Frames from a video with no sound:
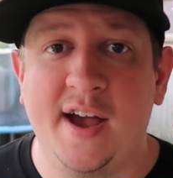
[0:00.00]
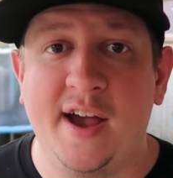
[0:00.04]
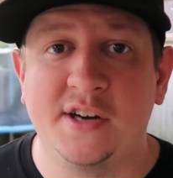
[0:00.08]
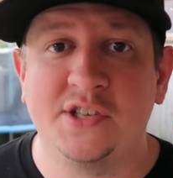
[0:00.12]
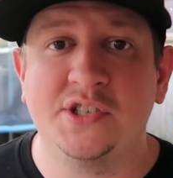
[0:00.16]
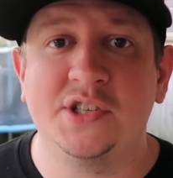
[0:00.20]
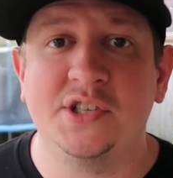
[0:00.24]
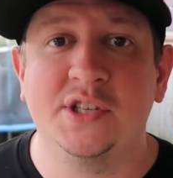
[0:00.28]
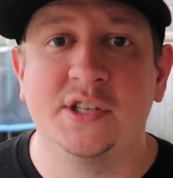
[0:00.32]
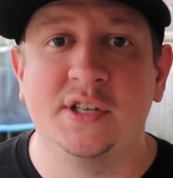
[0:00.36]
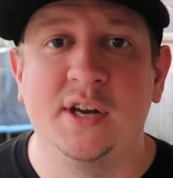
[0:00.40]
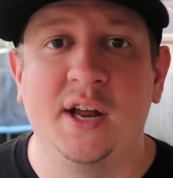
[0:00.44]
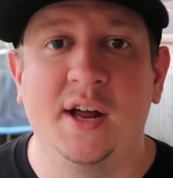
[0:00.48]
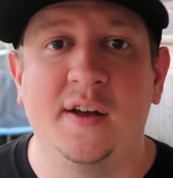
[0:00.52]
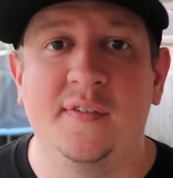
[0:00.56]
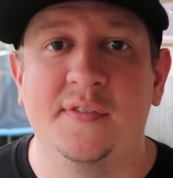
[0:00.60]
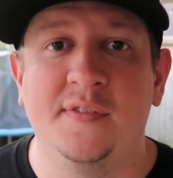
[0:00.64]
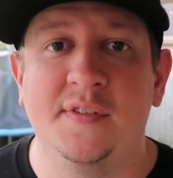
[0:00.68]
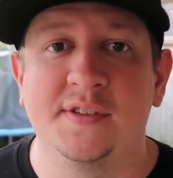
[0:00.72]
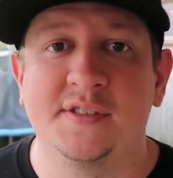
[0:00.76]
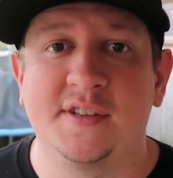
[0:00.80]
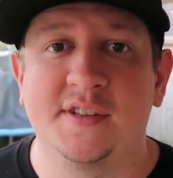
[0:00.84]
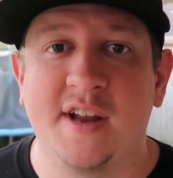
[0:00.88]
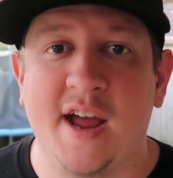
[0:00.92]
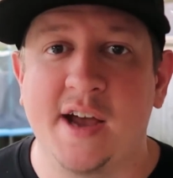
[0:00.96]
action
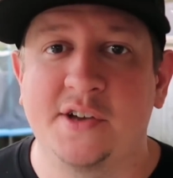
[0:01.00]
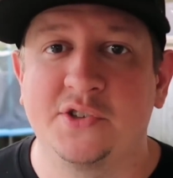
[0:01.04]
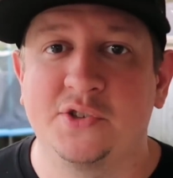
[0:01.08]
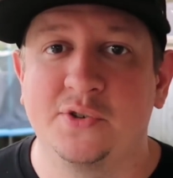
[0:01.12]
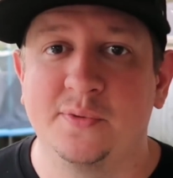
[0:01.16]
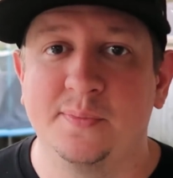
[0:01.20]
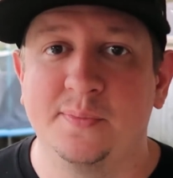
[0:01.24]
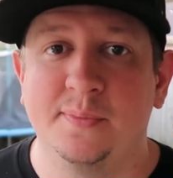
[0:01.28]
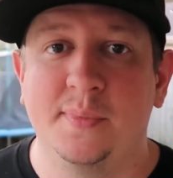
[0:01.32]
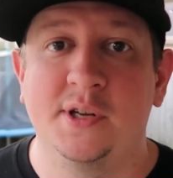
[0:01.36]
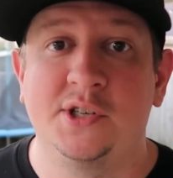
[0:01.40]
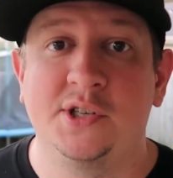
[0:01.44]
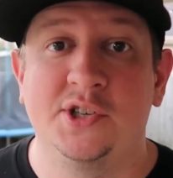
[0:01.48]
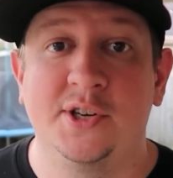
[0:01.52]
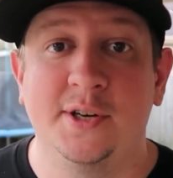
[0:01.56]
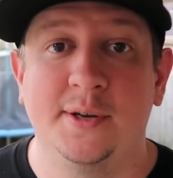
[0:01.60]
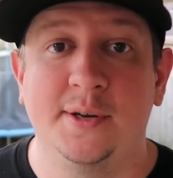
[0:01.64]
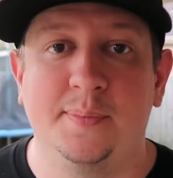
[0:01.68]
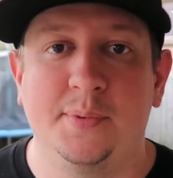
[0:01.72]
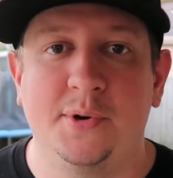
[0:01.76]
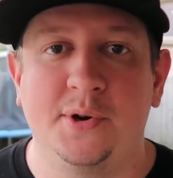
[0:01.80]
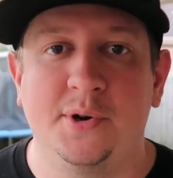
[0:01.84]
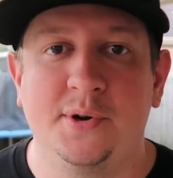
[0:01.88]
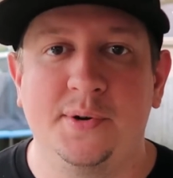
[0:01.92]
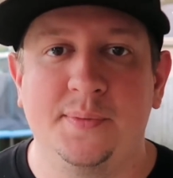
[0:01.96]
and the stacks are much
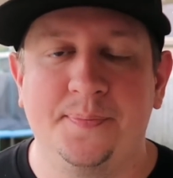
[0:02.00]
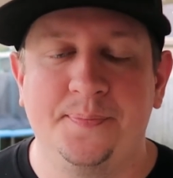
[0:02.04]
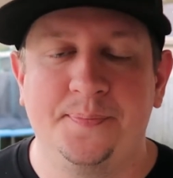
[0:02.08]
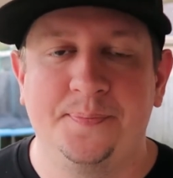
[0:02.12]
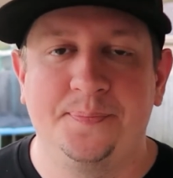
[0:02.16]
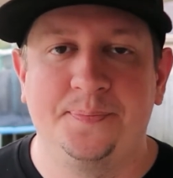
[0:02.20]
deeper.